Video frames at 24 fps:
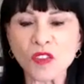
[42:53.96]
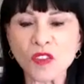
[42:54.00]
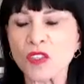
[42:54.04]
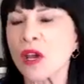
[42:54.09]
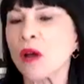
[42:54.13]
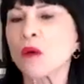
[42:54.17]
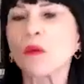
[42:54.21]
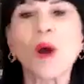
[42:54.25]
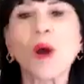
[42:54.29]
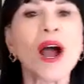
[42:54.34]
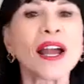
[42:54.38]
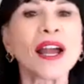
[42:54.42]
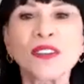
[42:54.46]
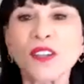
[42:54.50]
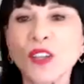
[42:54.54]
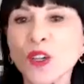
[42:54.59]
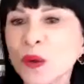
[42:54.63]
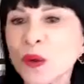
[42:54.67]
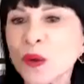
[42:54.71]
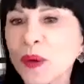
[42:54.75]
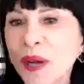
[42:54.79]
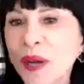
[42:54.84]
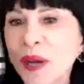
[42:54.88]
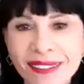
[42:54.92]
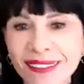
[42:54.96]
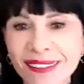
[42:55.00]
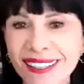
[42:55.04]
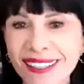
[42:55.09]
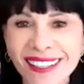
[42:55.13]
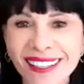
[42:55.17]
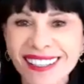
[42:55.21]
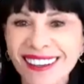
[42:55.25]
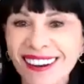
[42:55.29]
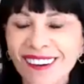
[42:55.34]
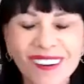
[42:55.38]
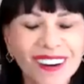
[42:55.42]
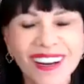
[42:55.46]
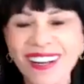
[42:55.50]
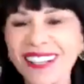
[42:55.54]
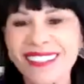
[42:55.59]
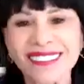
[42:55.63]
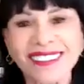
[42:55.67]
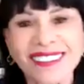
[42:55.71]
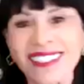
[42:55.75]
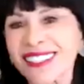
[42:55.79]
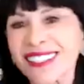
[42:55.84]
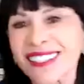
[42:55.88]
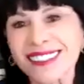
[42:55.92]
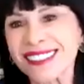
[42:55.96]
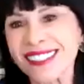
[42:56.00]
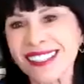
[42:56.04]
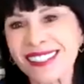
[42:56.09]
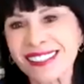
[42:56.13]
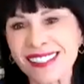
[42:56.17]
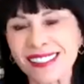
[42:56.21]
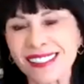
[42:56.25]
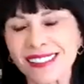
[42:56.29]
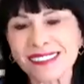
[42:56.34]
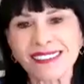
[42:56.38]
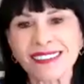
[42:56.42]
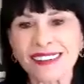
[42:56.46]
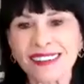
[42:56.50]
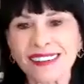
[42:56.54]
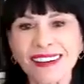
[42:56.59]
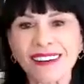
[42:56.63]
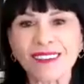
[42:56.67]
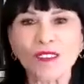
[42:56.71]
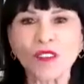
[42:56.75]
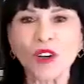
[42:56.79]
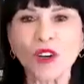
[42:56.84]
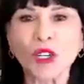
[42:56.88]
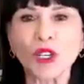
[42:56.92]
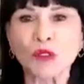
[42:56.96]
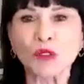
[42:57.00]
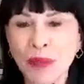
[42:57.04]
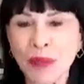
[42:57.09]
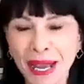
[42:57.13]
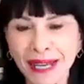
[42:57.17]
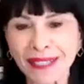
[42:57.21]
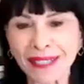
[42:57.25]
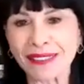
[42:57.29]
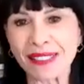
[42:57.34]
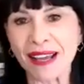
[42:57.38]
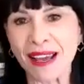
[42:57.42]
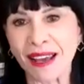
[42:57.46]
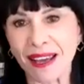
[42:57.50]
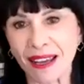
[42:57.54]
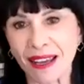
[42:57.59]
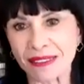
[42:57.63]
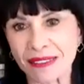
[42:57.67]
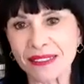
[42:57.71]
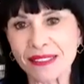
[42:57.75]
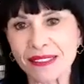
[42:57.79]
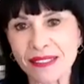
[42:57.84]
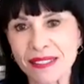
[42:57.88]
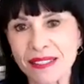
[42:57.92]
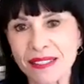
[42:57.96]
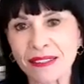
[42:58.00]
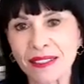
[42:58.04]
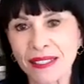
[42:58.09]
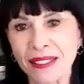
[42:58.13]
why do it? It just wouldn't make sense.